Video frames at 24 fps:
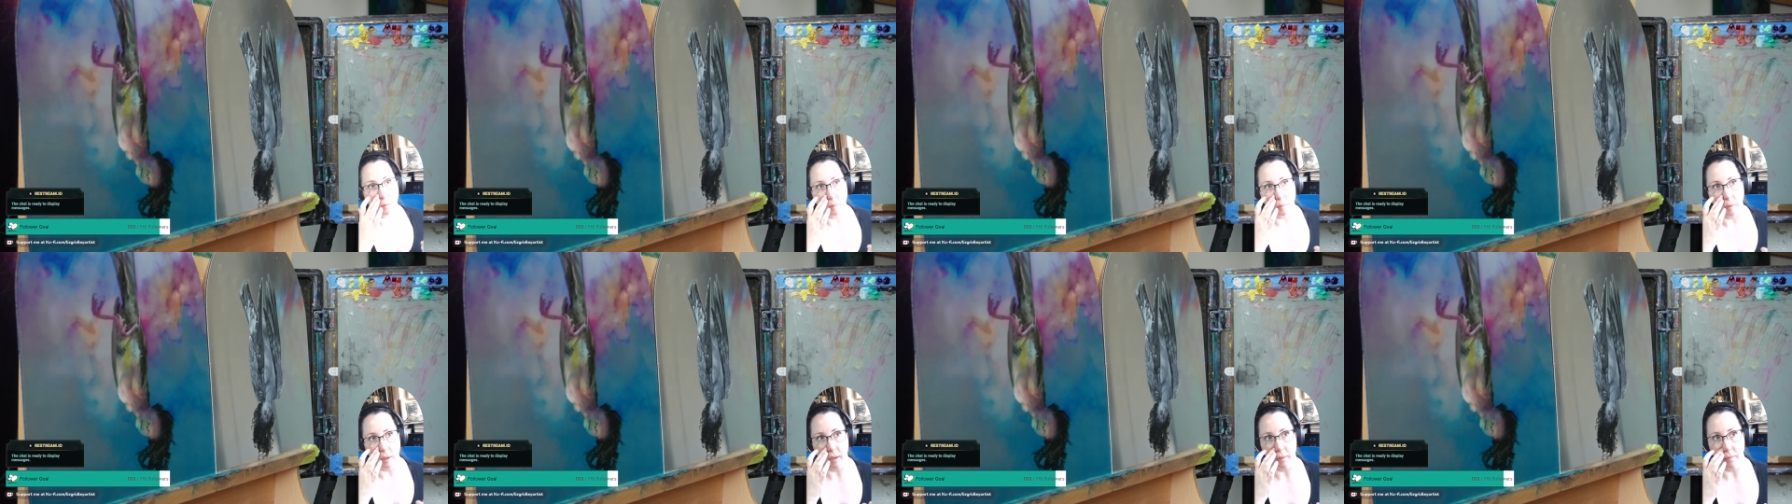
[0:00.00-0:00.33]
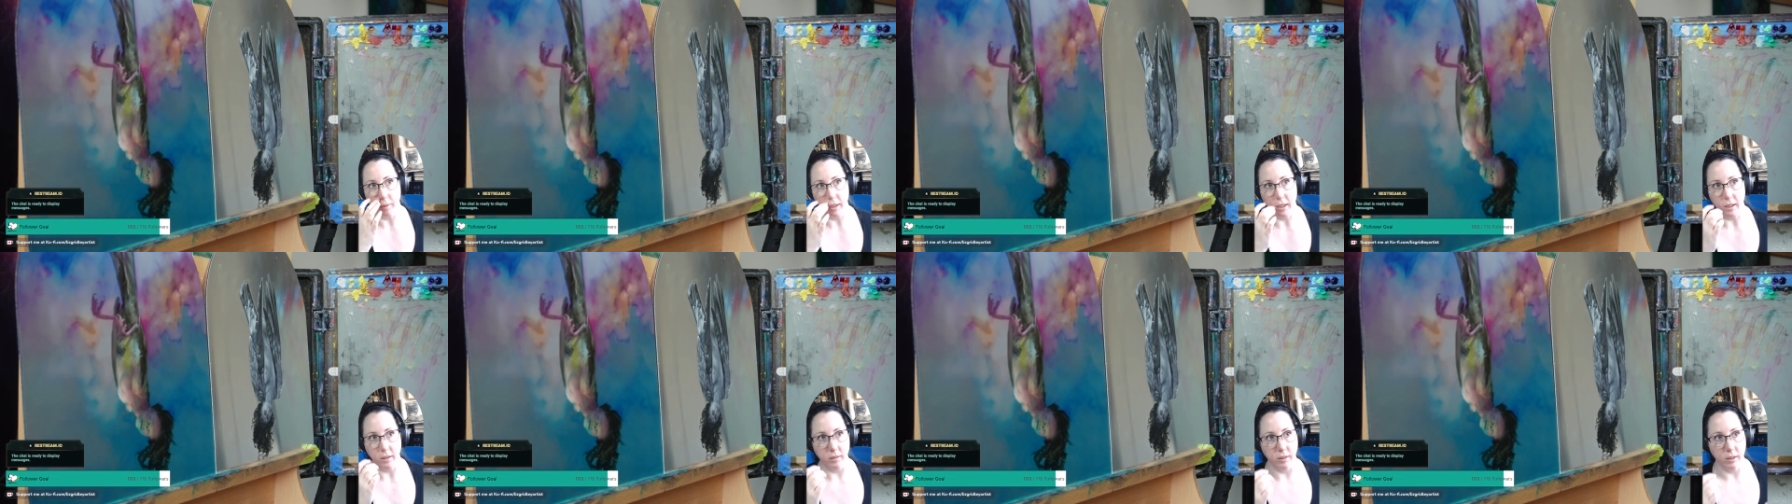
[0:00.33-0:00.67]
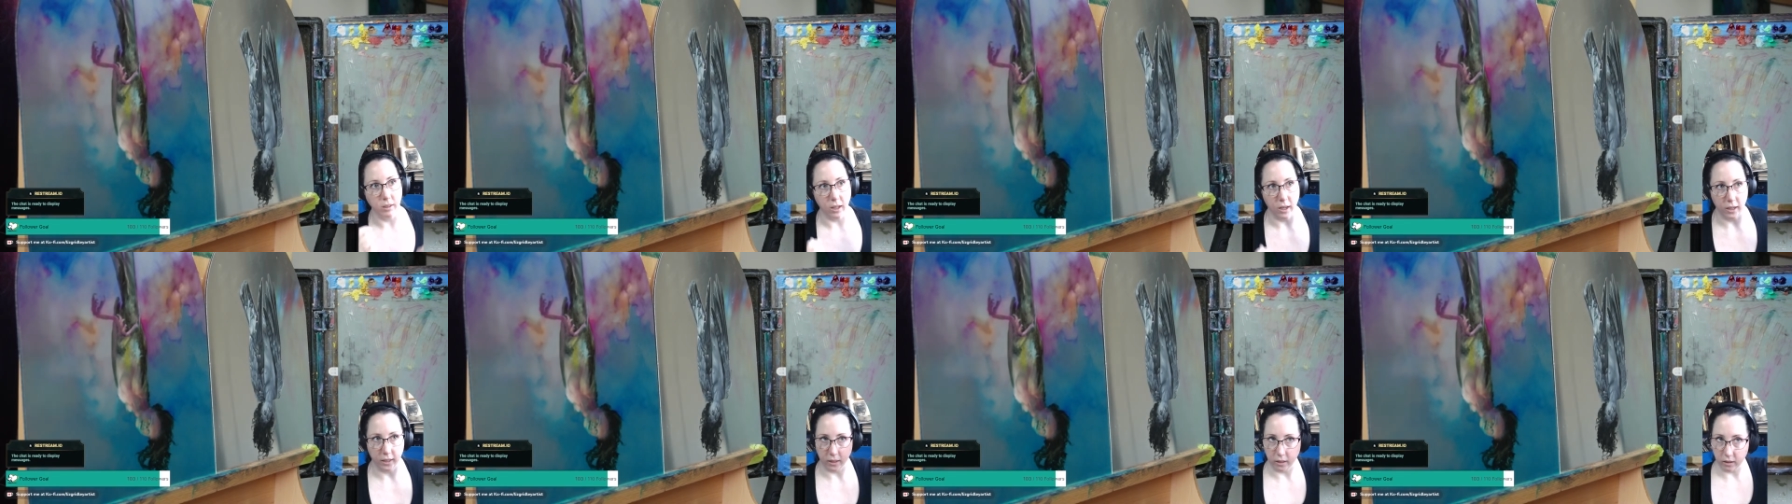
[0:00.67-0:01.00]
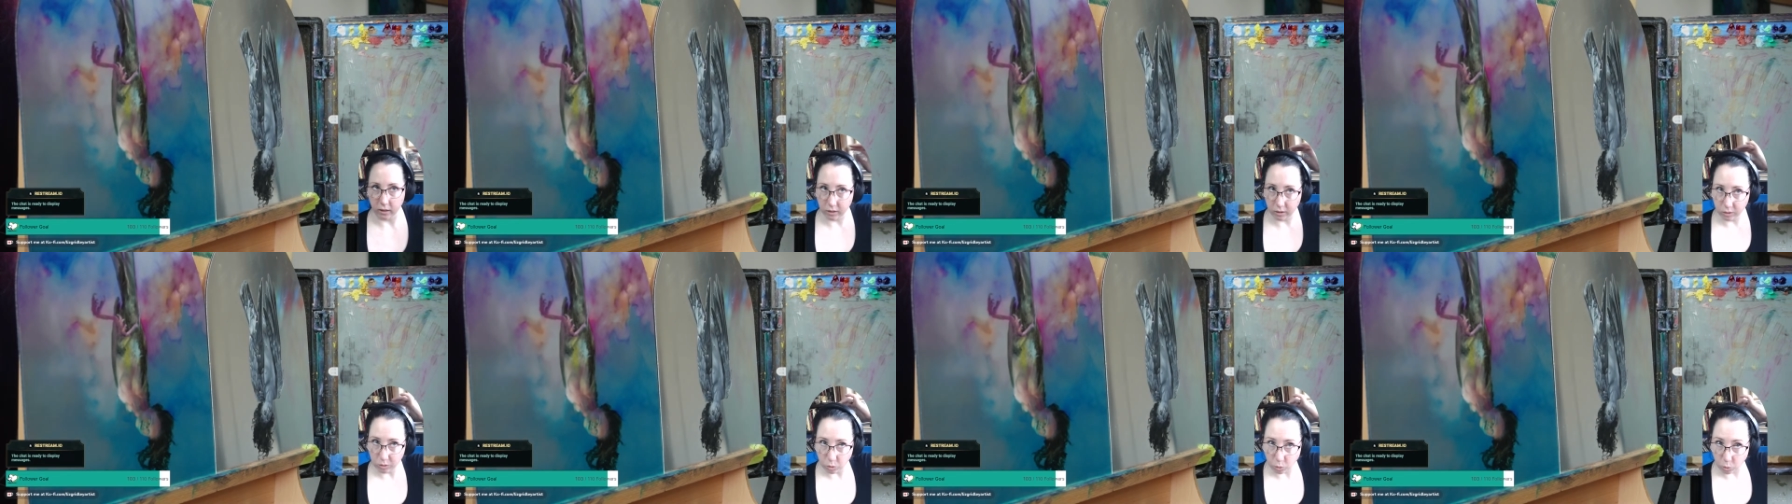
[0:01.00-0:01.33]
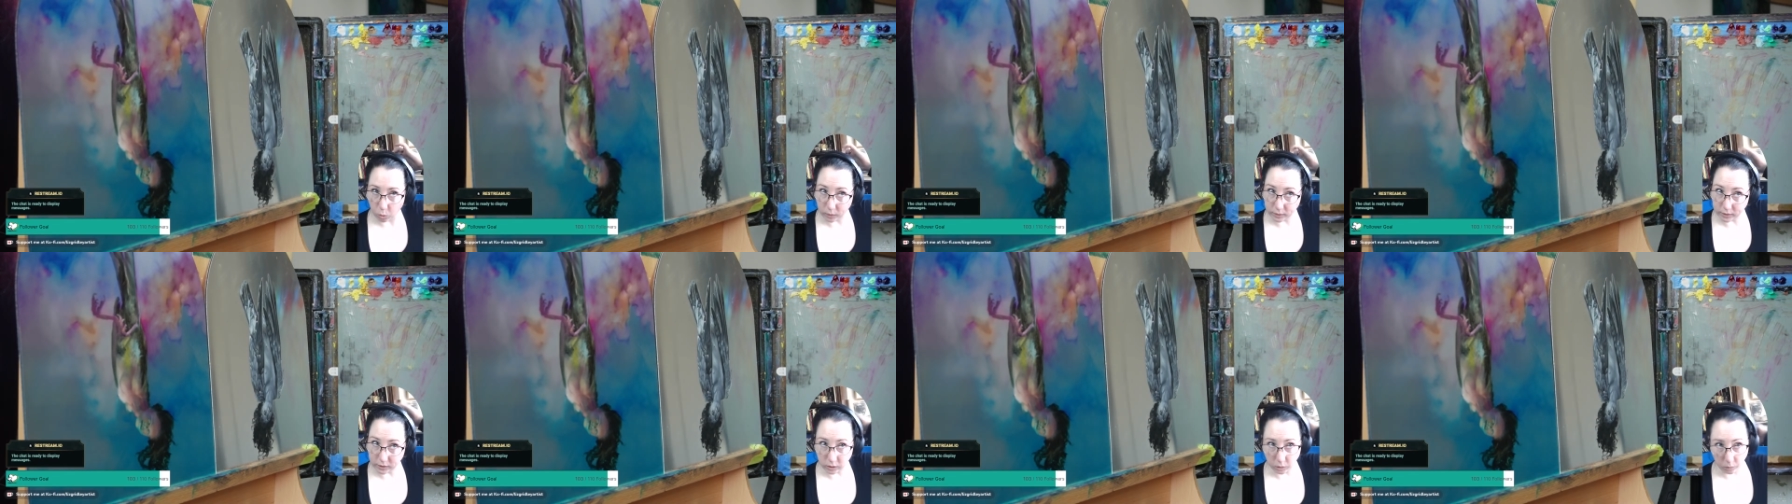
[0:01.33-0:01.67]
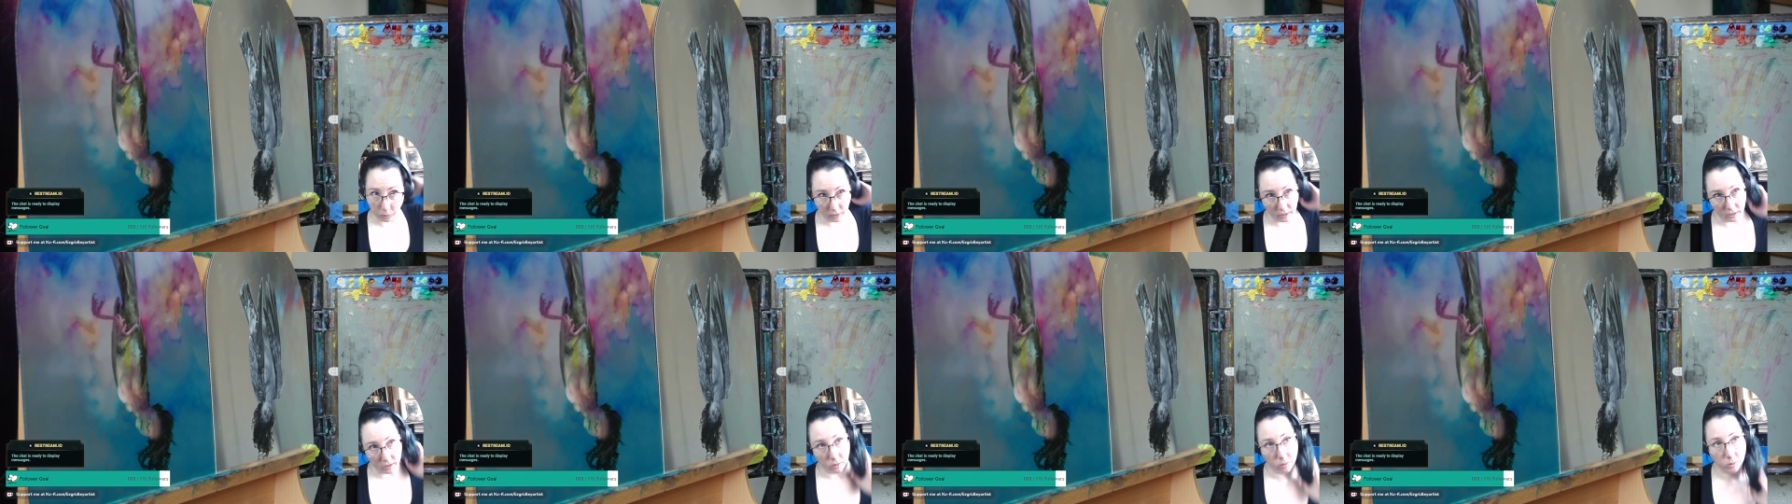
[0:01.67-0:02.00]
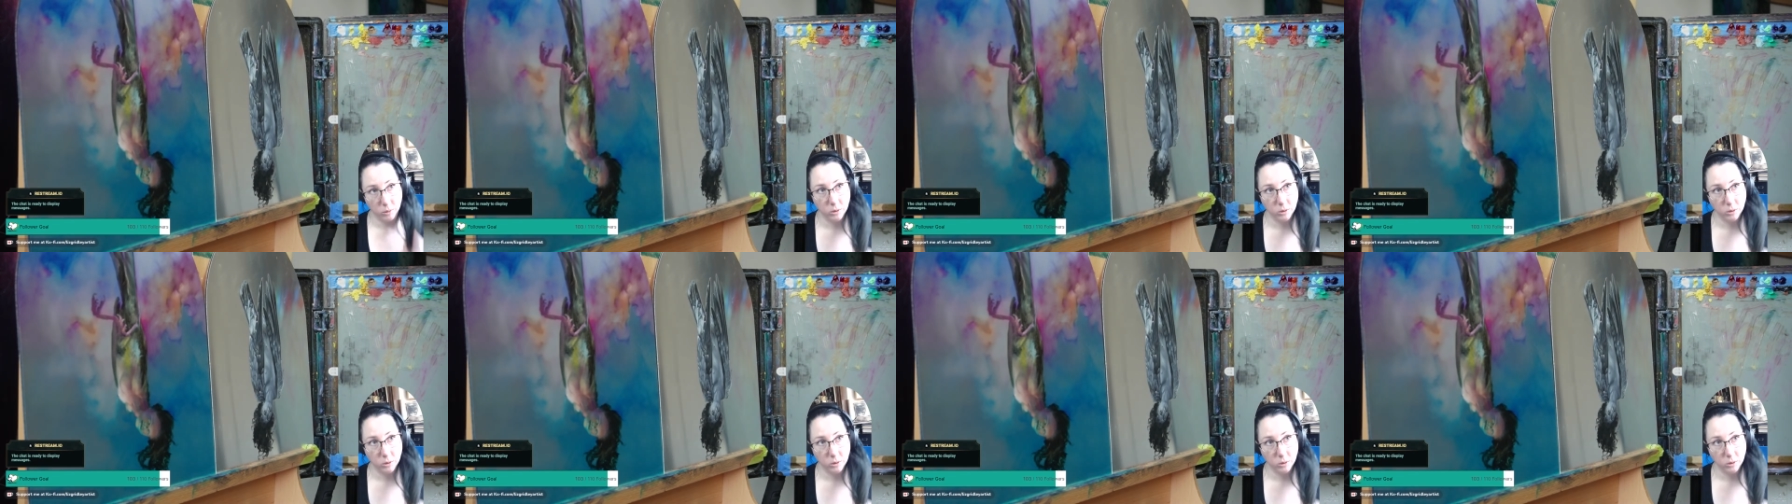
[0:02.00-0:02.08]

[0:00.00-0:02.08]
might be even like a once a week.